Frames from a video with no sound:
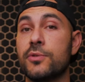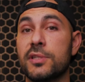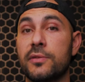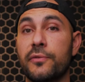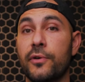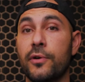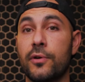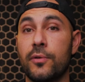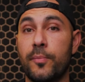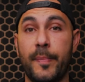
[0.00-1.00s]
use it
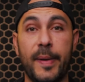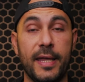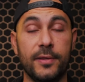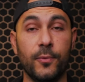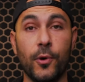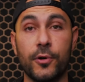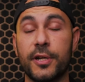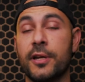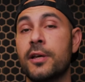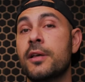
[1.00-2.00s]
for paid
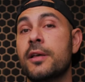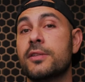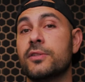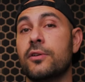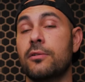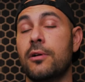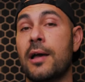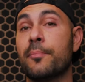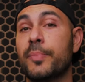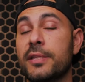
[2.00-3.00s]
work. So
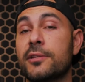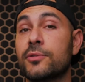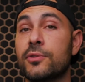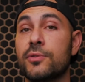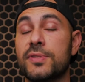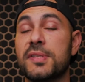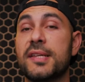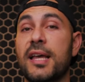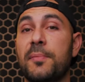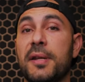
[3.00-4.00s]
I'm planning to use this
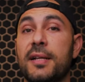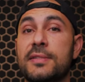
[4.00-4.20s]
camera